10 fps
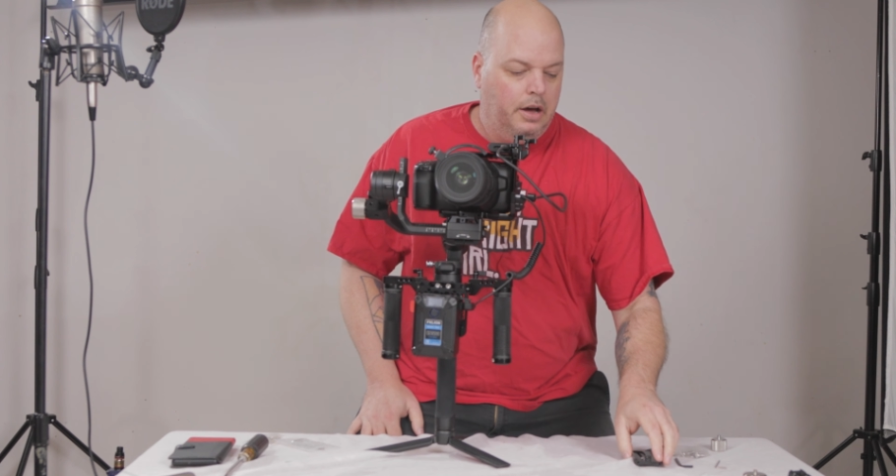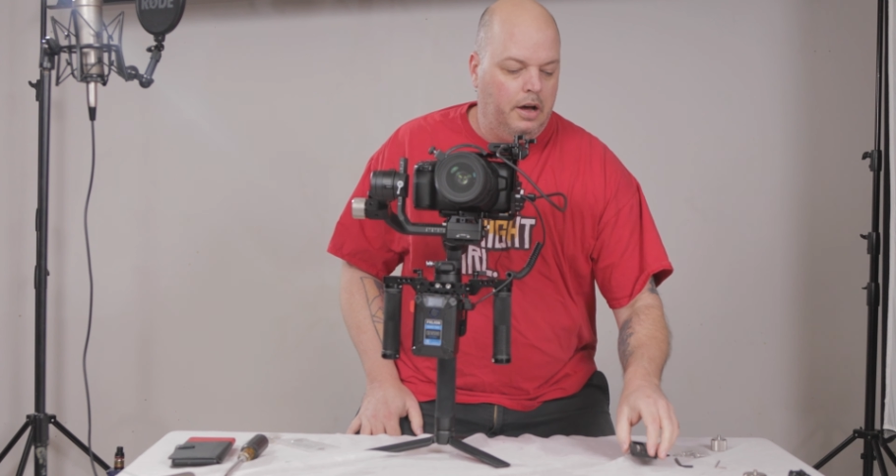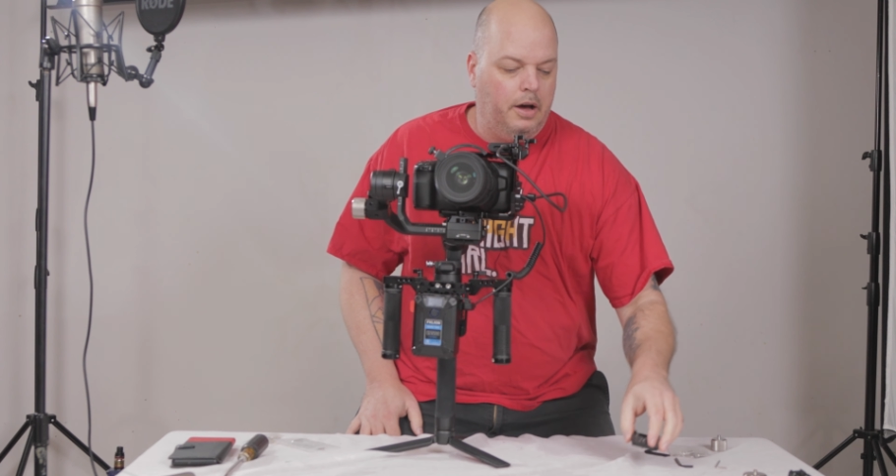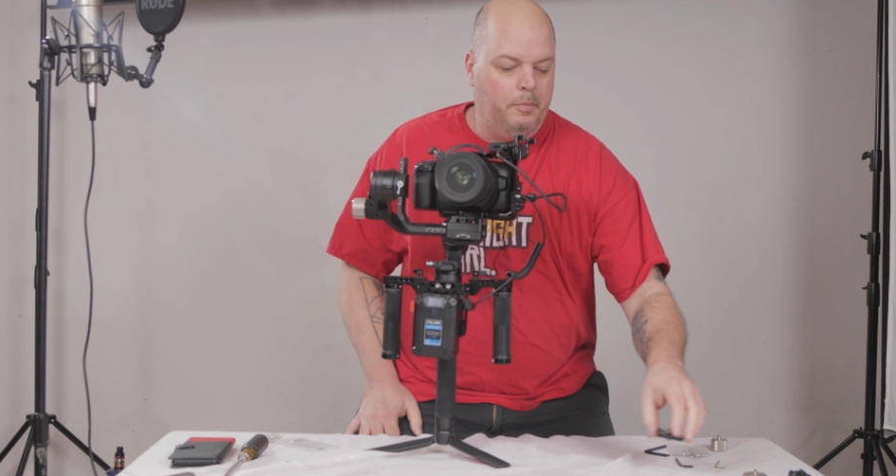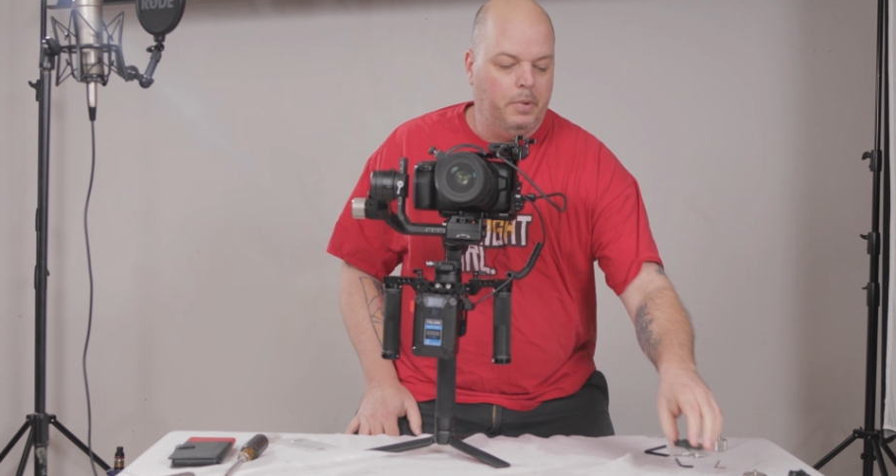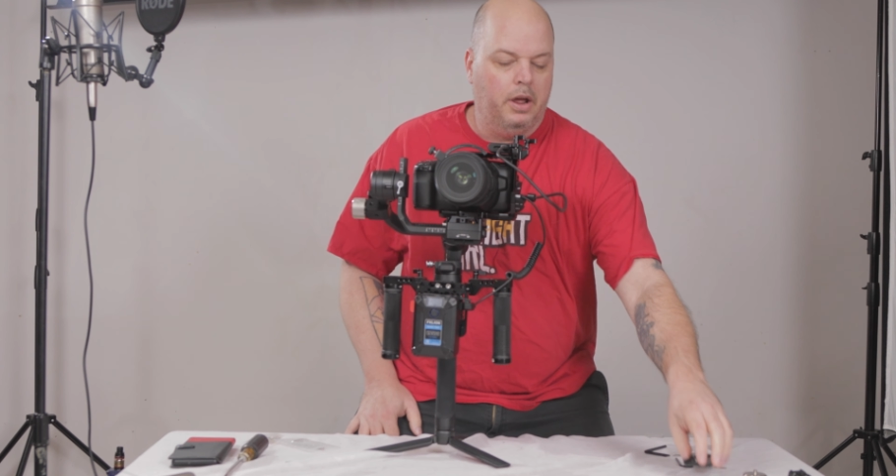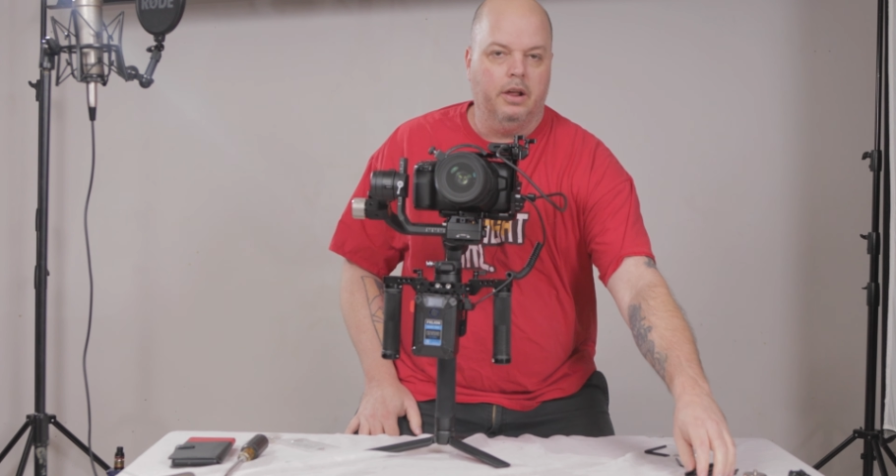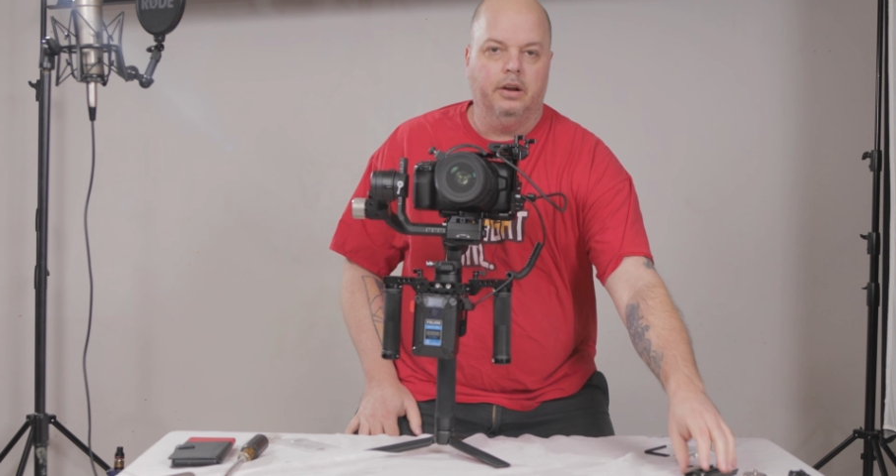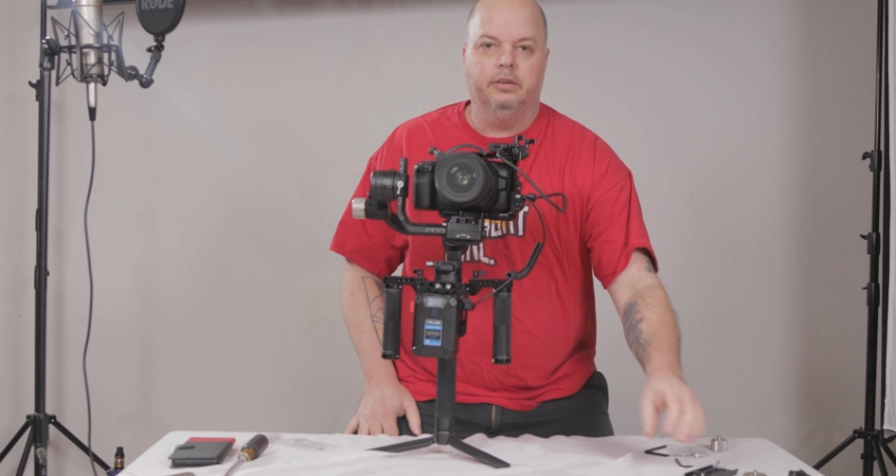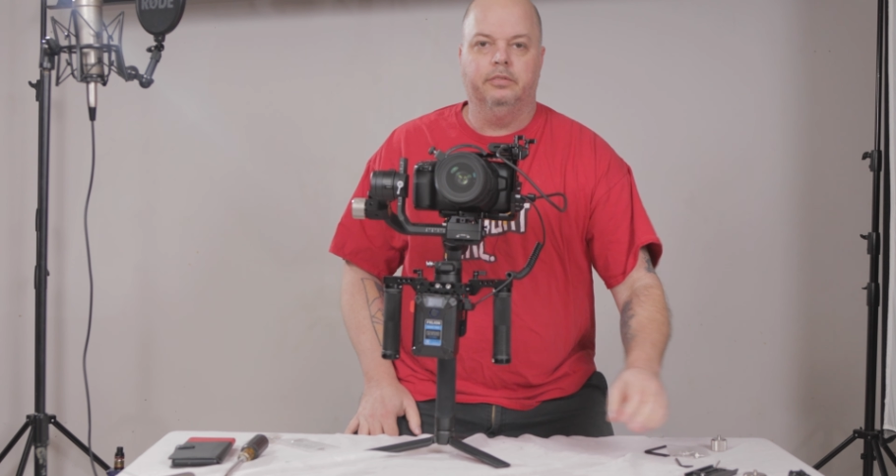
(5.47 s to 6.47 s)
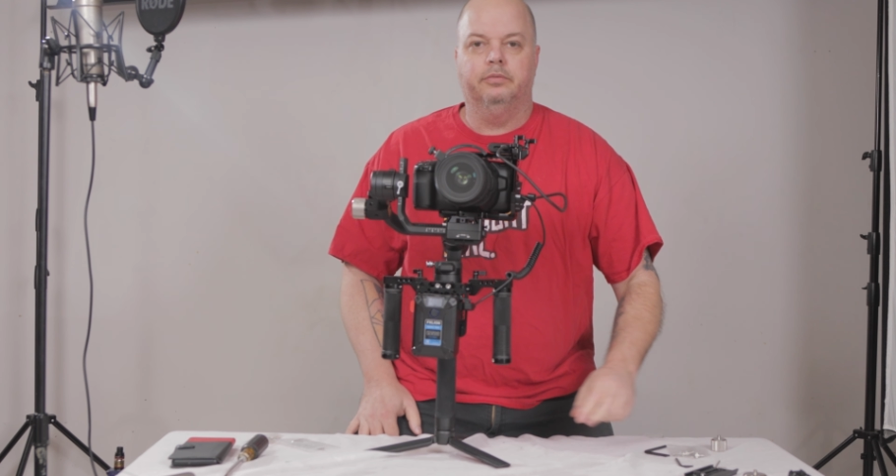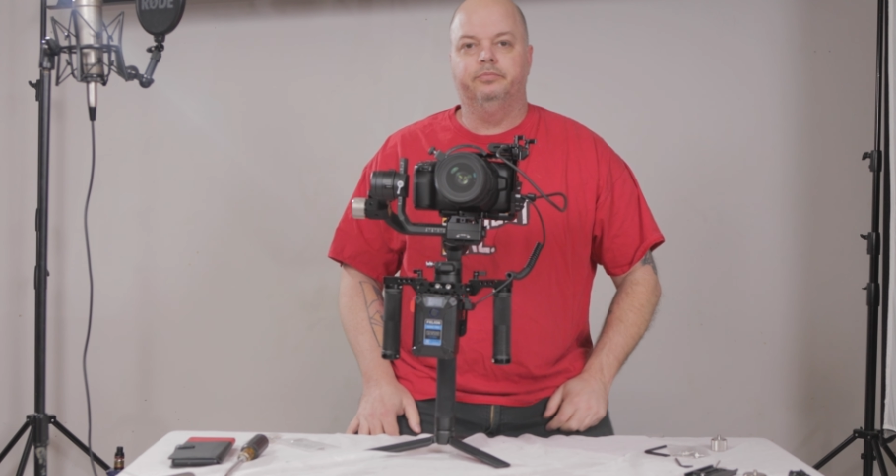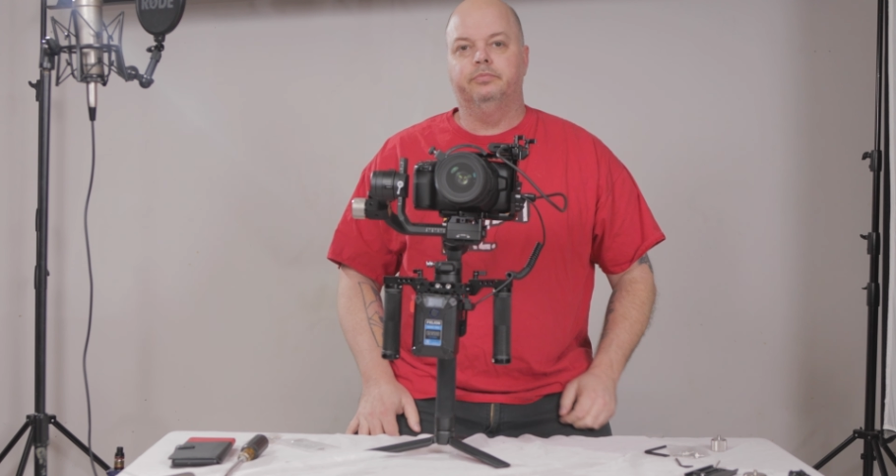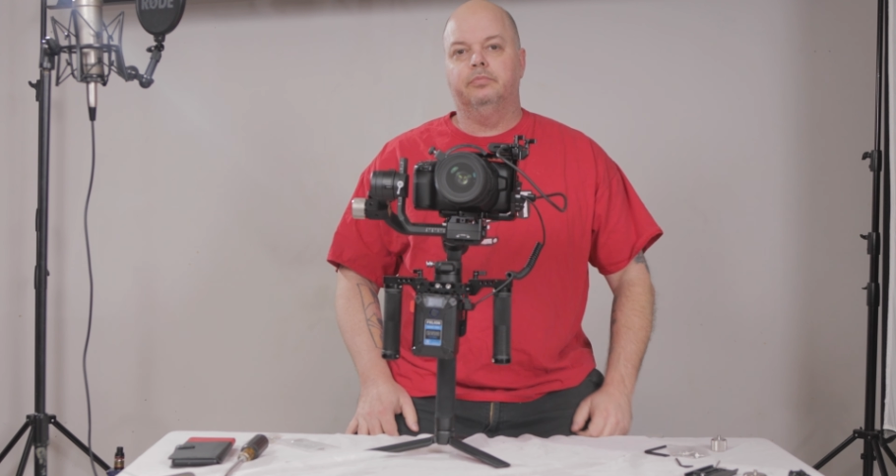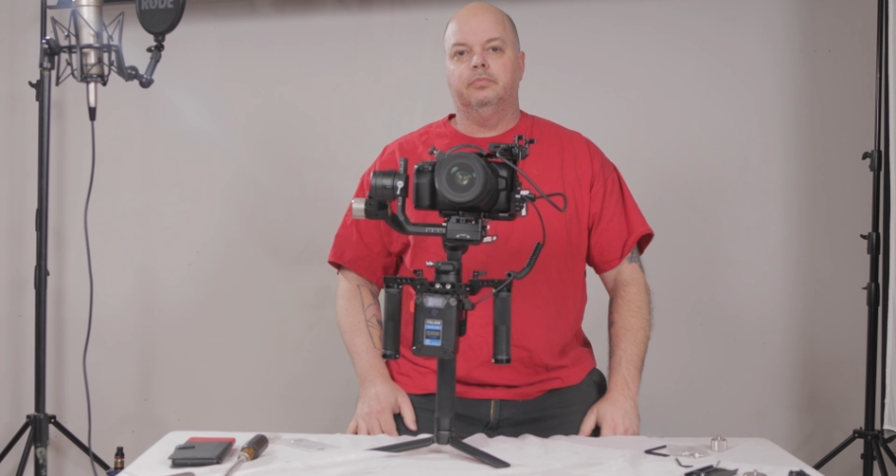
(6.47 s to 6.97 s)
Um,
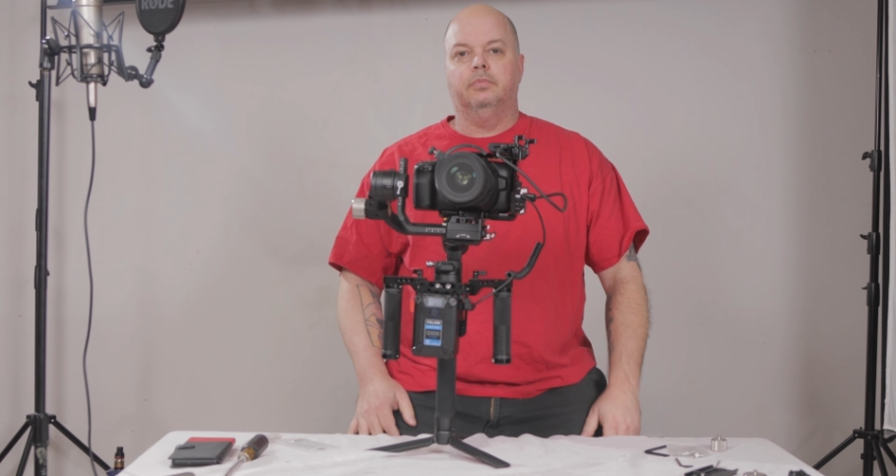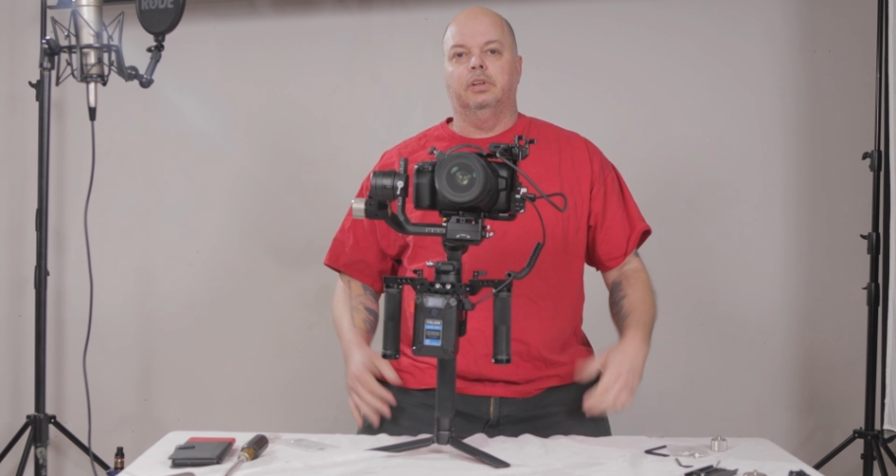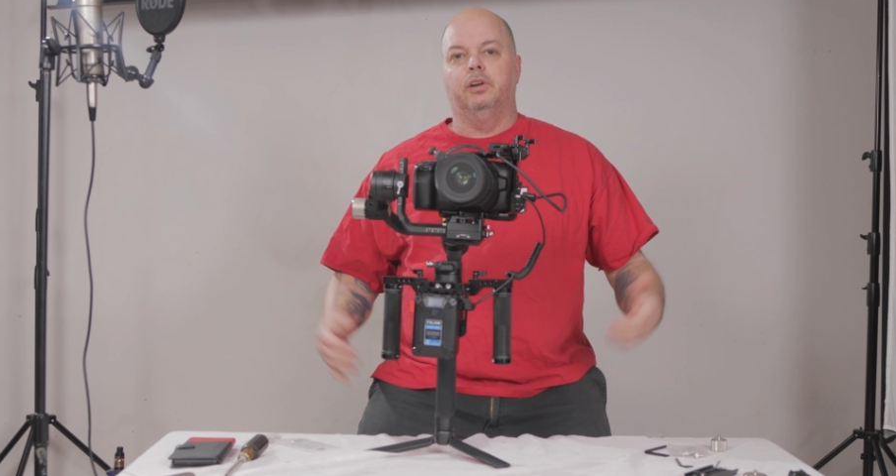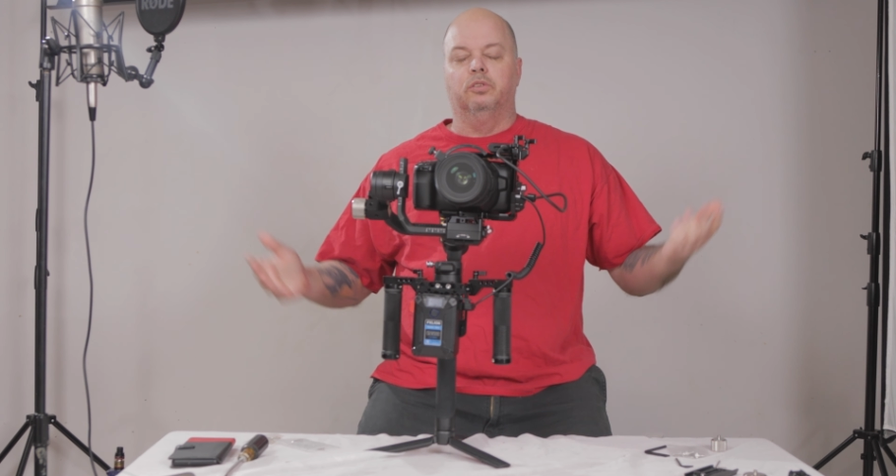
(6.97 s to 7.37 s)
it